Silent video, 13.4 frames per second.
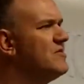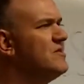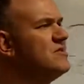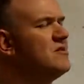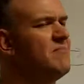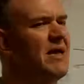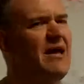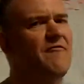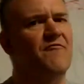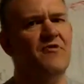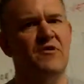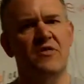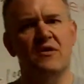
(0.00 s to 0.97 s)
system.
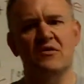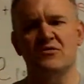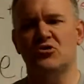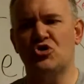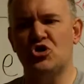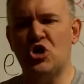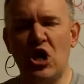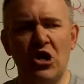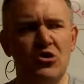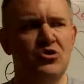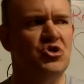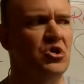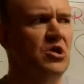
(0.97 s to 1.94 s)
Everything is
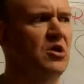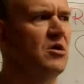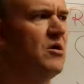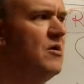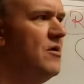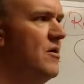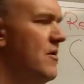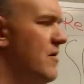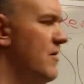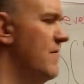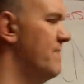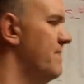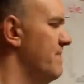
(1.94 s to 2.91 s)
changing.
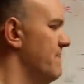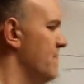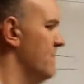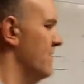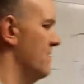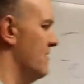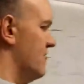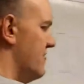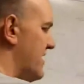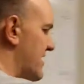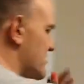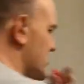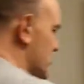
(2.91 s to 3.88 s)
Things